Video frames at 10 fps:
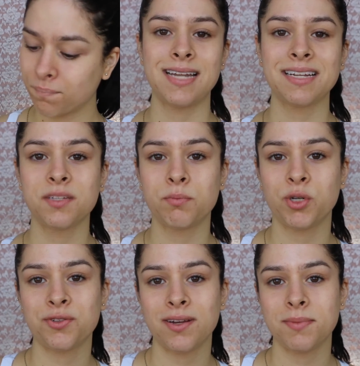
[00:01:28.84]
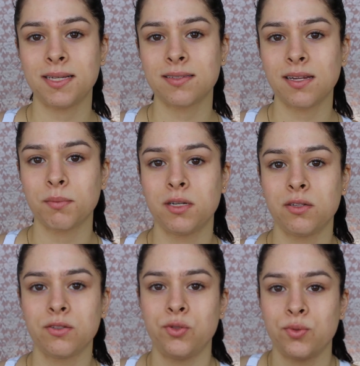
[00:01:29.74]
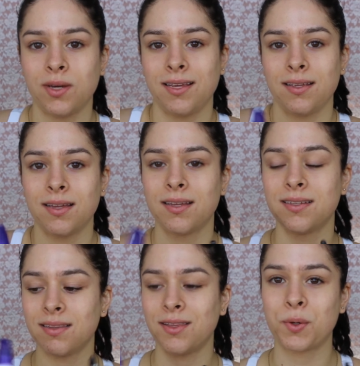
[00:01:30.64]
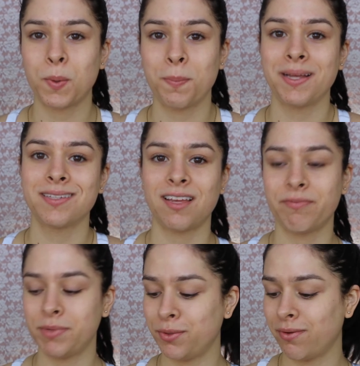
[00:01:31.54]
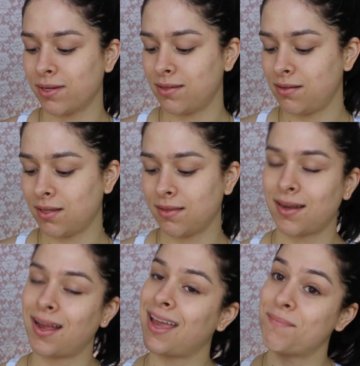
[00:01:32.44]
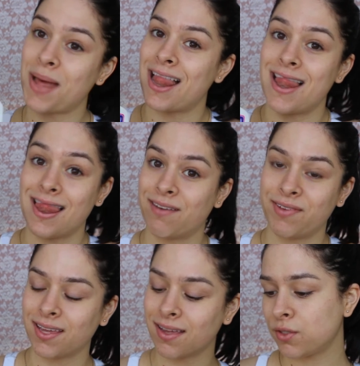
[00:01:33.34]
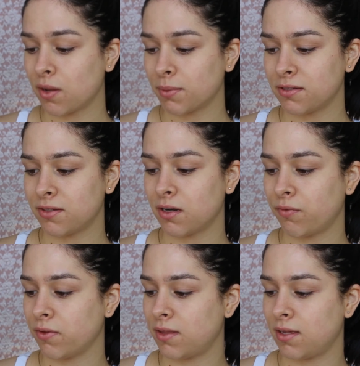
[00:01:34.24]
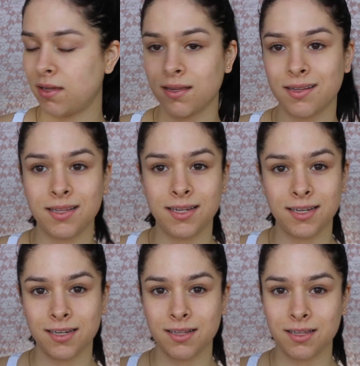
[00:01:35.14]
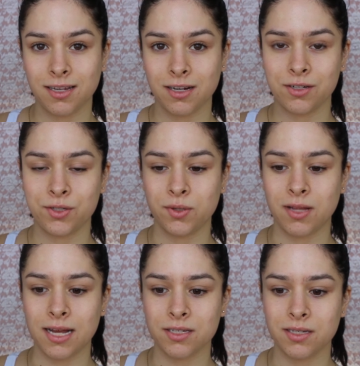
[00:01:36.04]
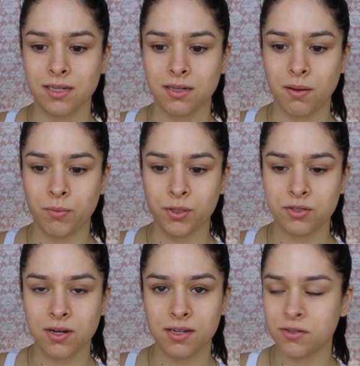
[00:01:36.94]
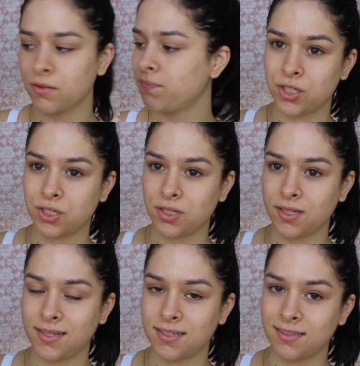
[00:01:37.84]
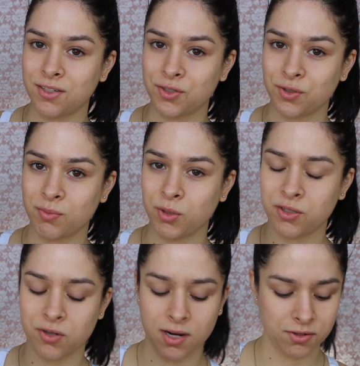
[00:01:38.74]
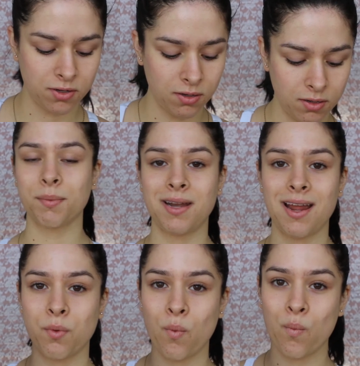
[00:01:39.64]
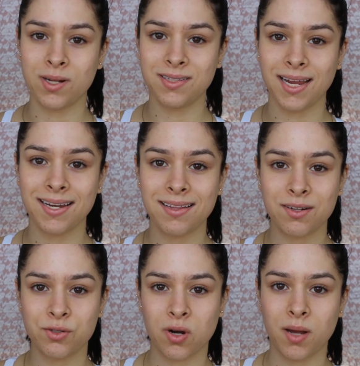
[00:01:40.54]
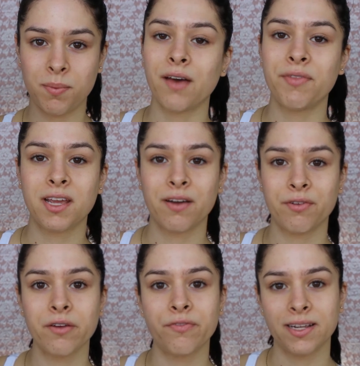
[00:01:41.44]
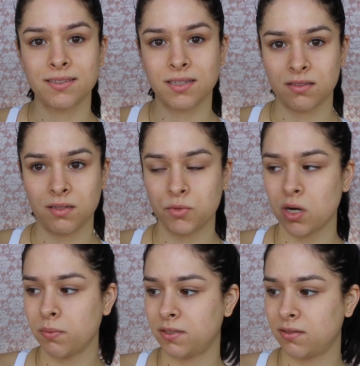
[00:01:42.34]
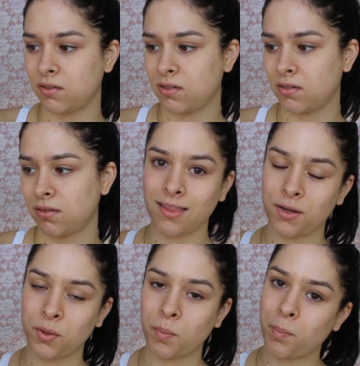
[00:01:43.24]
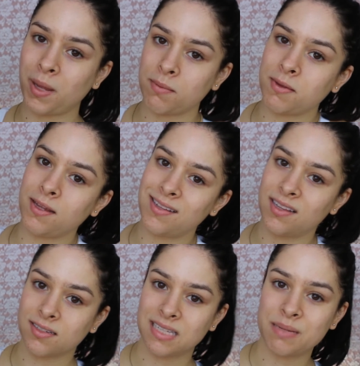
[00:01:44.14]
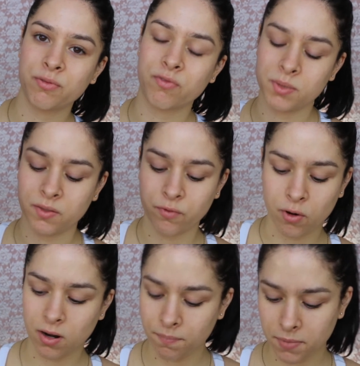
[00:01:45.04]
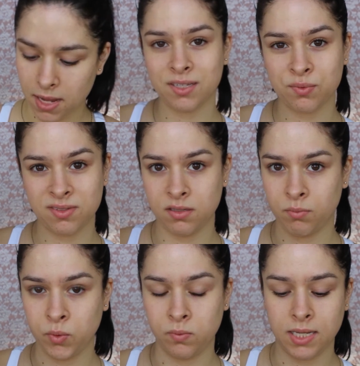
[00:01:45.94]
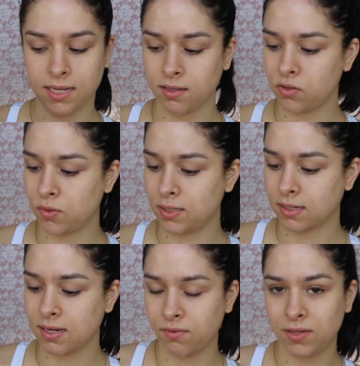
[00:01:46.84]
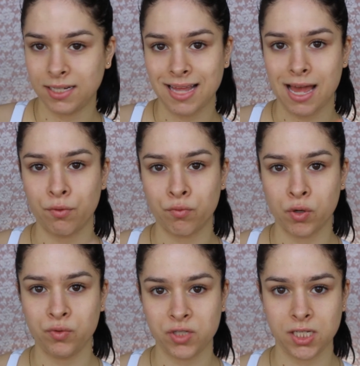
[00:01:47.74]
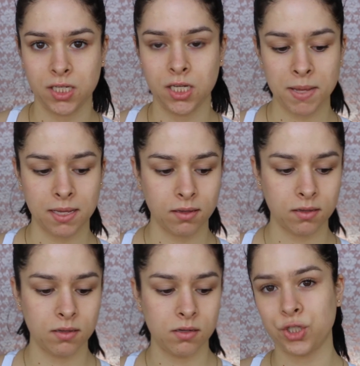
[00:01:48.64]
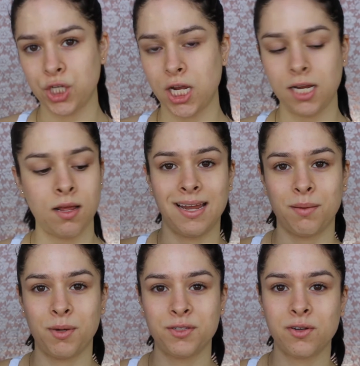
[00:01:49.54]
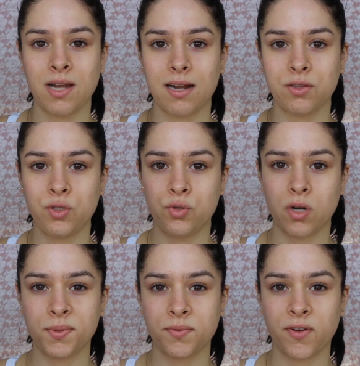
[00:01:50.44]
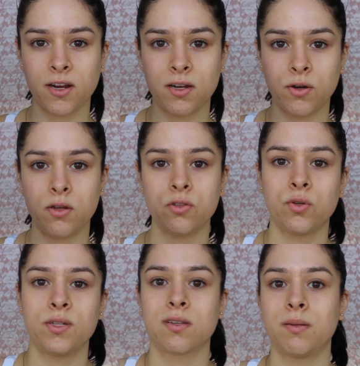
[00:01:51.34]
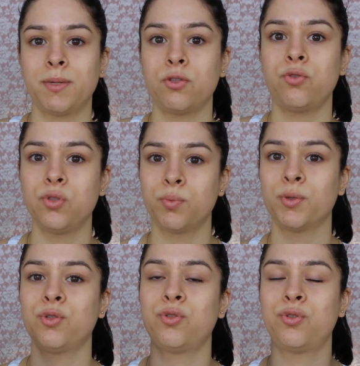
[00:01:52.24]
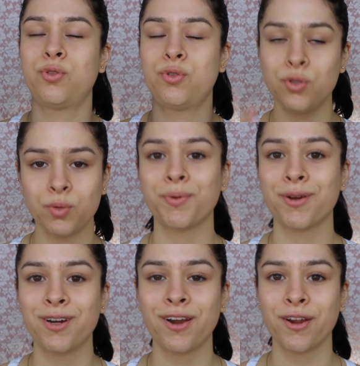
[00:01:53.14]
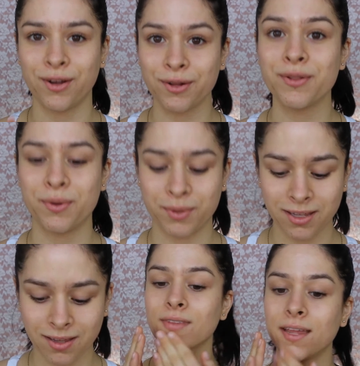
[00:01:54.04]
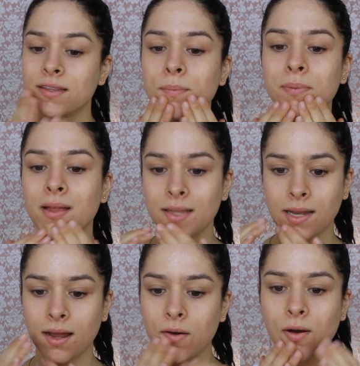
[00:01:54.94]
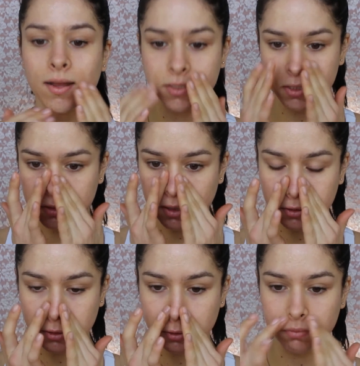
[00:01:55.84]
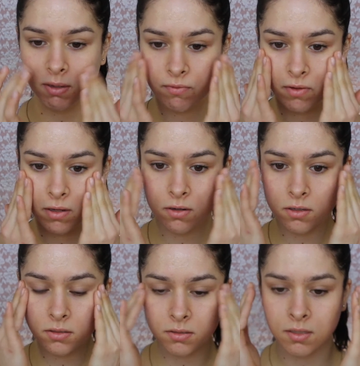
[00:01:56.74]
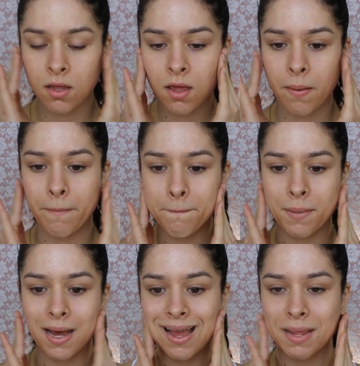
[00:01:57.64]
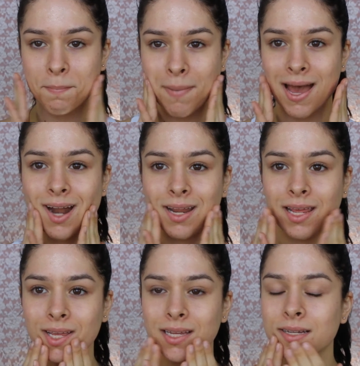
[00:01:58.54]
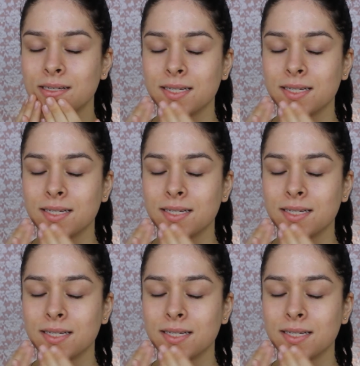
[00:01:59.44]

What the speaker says: Next, to moisturize my skin, I'm going to do a little mix I've been doing recently that I am loving. So I'm going to start off with the Clean and Clear Dual Action Moisturizer, just the Essentials Moisturizer. I'm going to add one tiny little drop of the CoverFX Custom Drops. This is just a little baby deluxe sample from Sephora. This one's in Moonlight, so it's kind of like that rosy pink shade. And I'm also going to add 2 drops of Argan oil, so it's going to be super, super glowy. And to blend it out, I just like to use my fingers by patting.